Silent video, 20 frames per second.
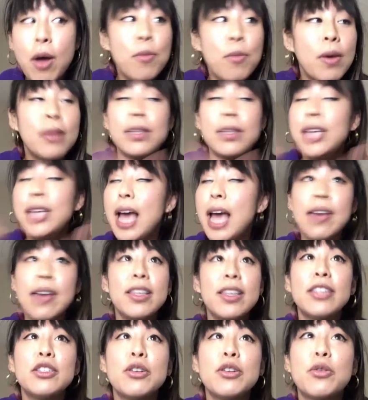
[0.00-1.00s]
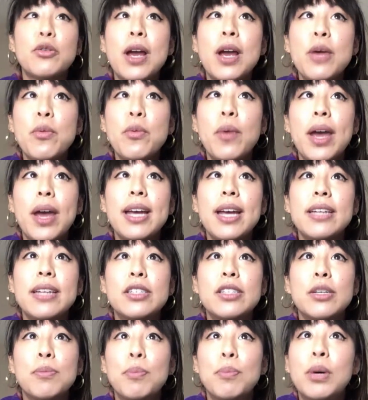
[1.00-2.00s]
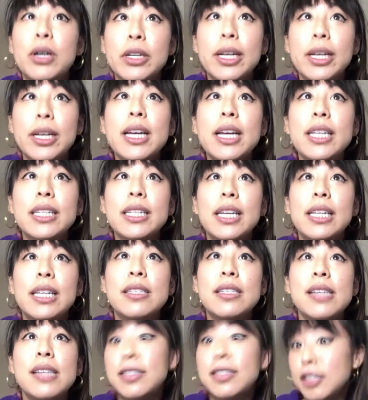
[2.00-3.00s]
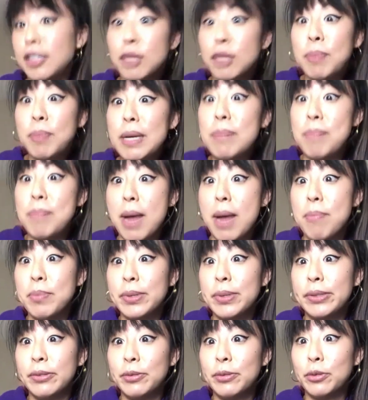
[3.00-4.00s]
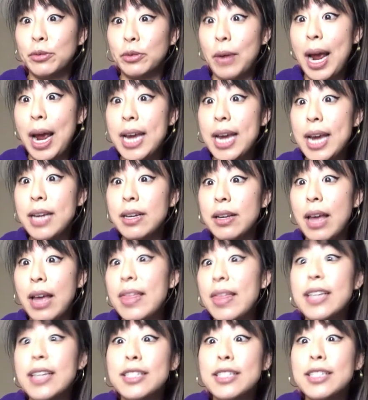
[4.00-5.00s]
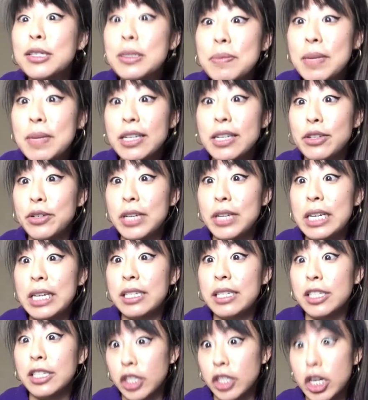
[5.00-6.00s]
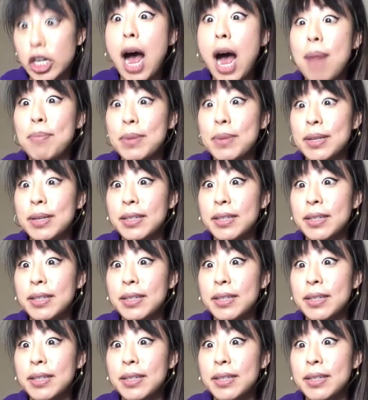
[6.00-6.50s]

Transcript: yeah, I think that's a great way to put it. It's a speed bump, right? And that doesn't mean you need to stop.